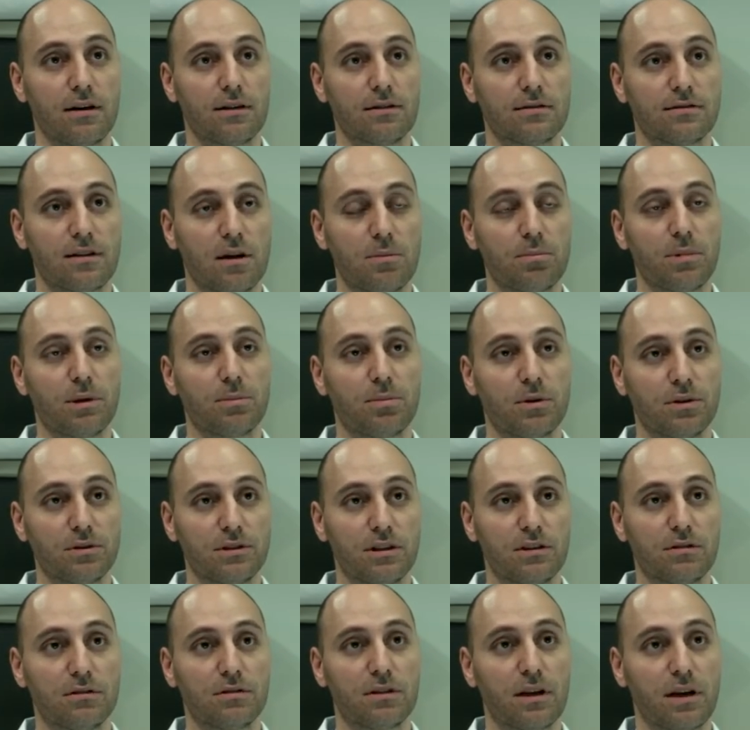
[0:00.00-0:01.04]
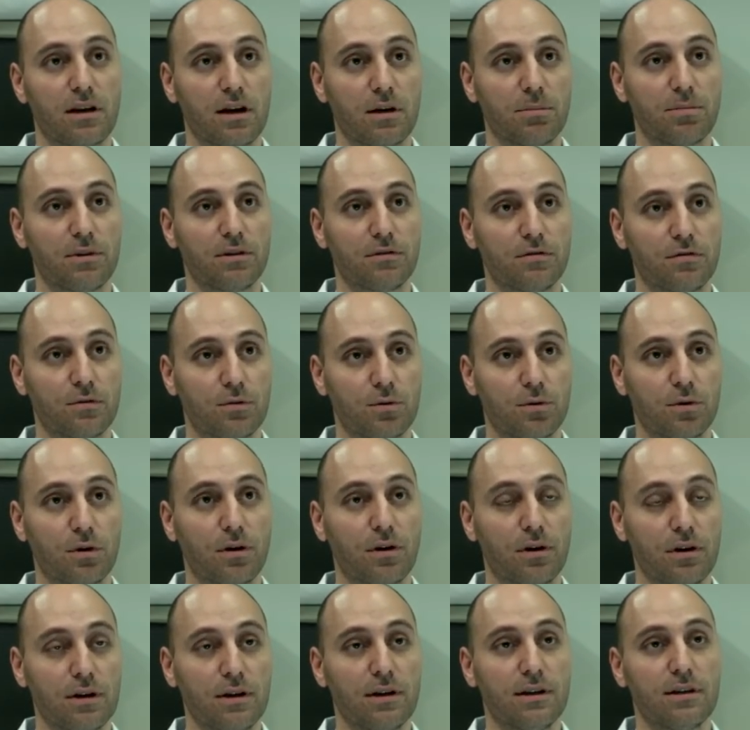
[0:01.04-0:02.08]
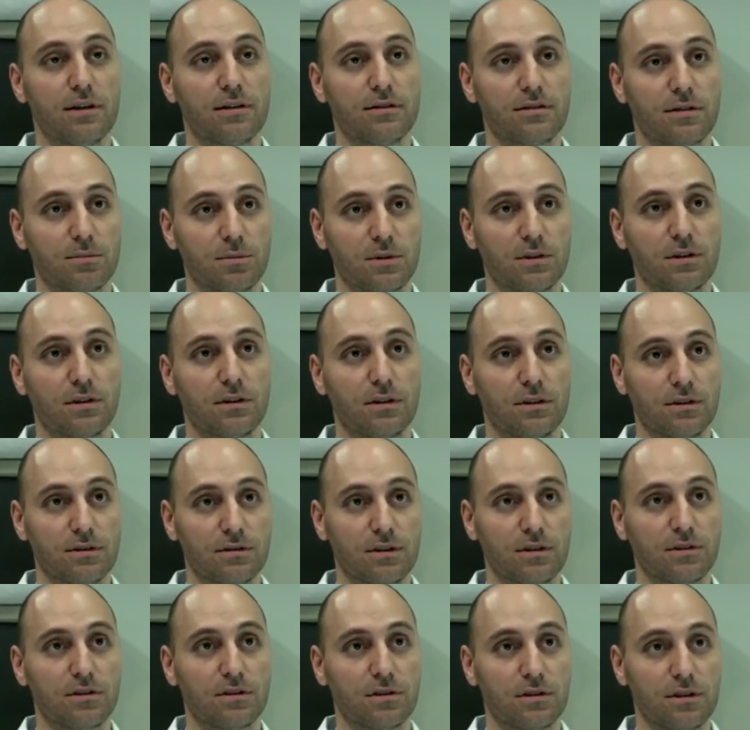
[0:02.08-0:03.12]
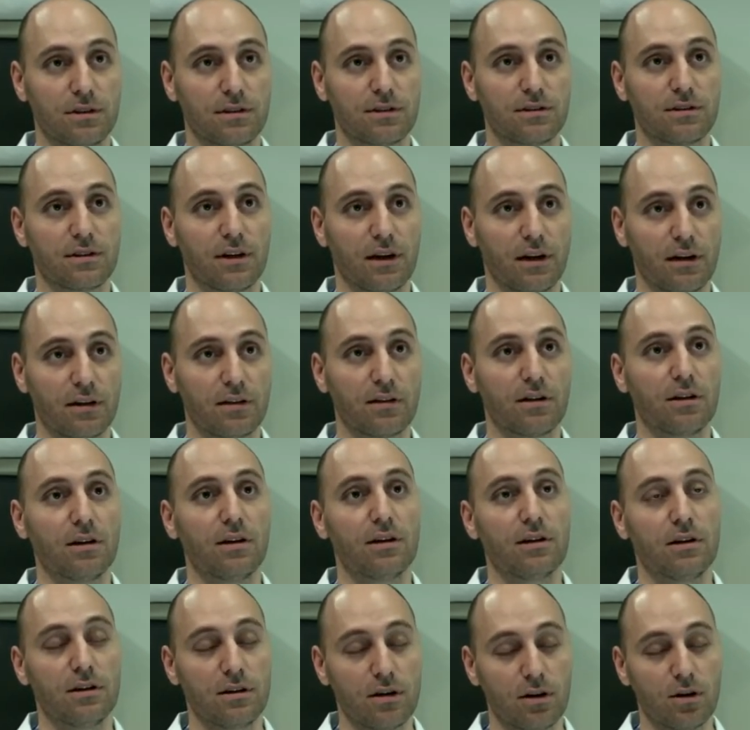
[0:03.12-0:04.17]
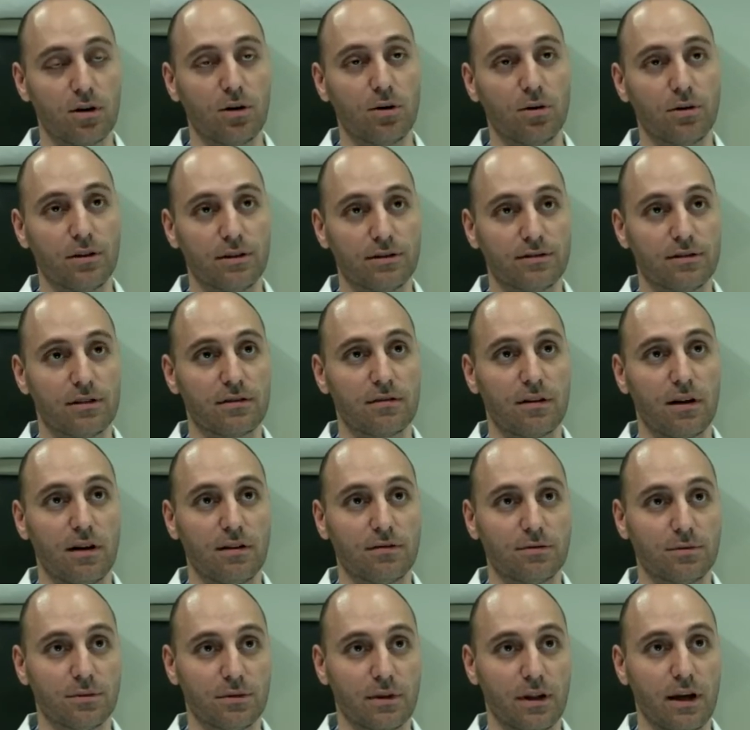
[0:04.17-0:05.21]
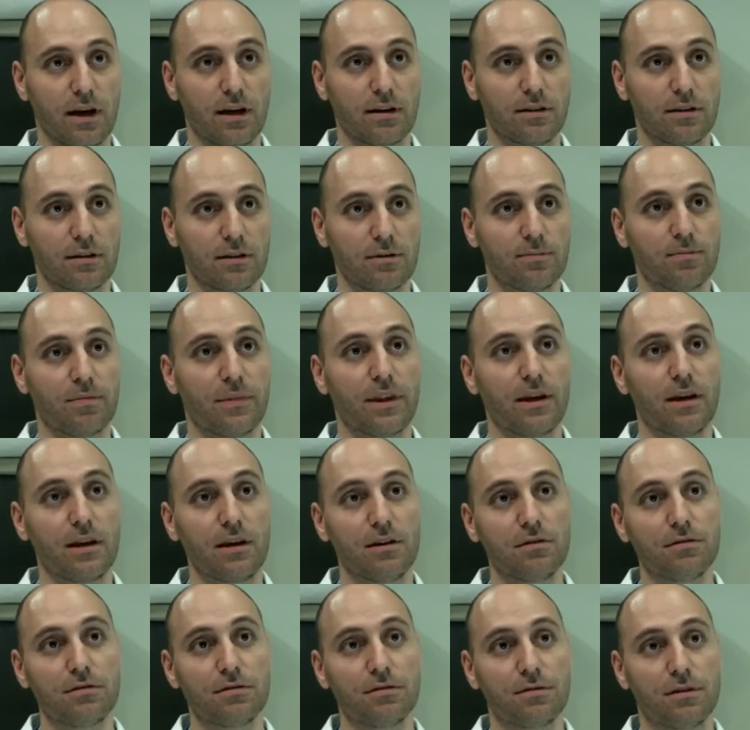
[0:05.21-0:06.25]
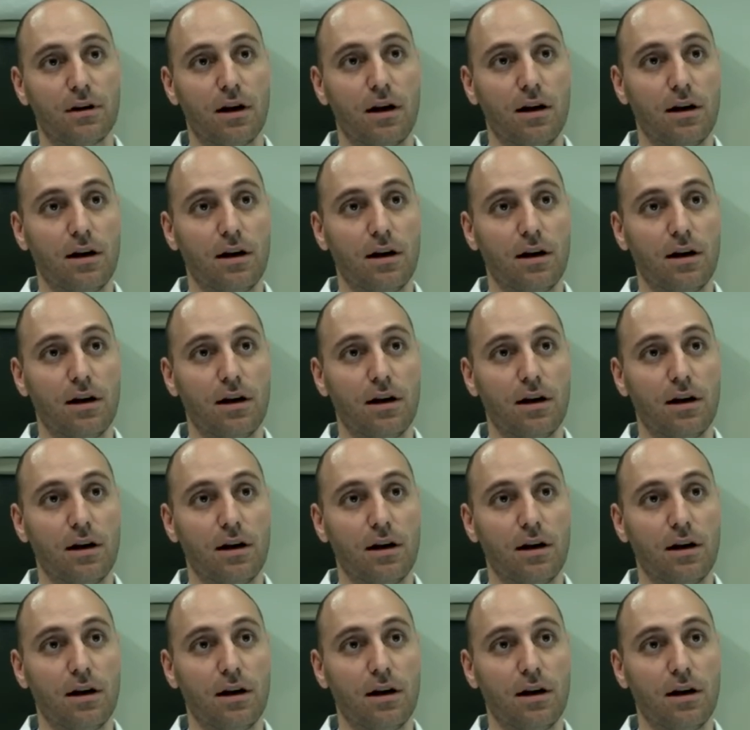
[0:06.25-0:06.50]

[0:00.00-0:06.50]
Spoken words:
some people need therapy for some serious injuries and all that's involved with that. If